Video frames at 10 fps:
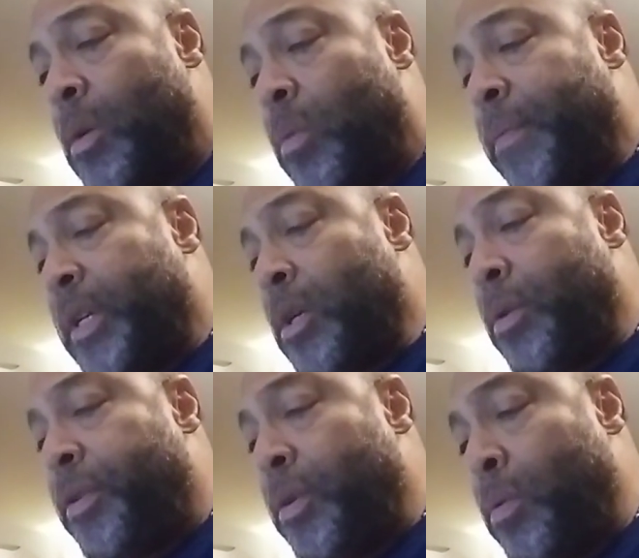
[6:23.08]
where we
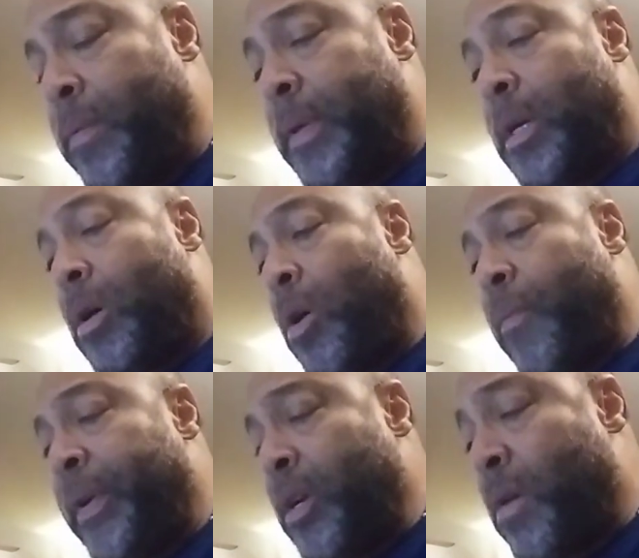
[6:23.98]
go through,
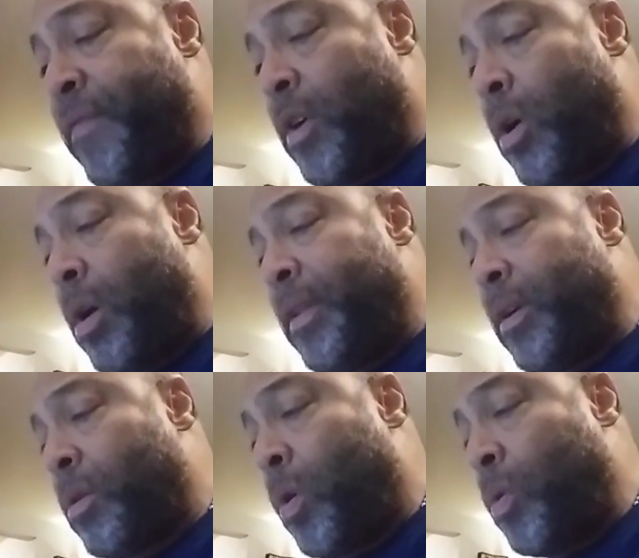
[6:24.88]
uh, we go over all
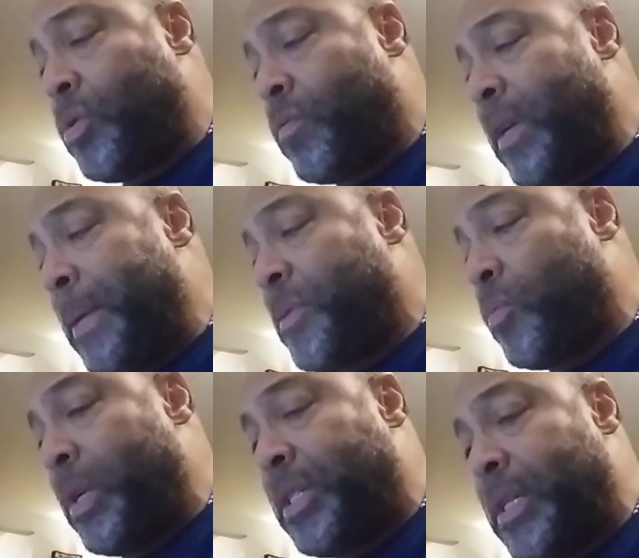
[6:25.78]
their goals,
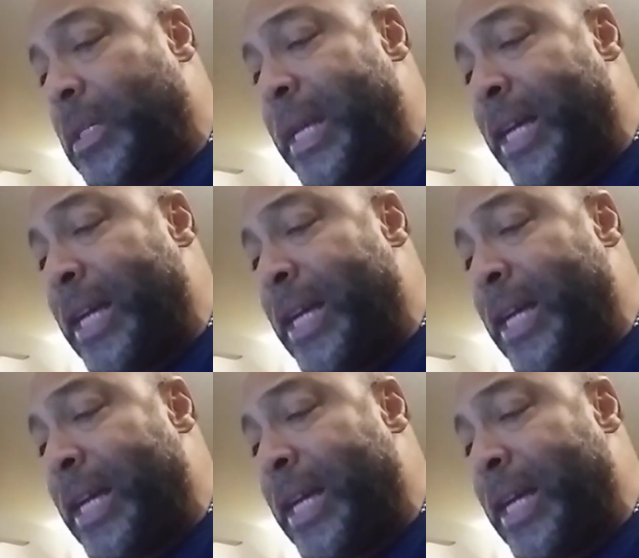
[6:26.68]
dreams, wishes, and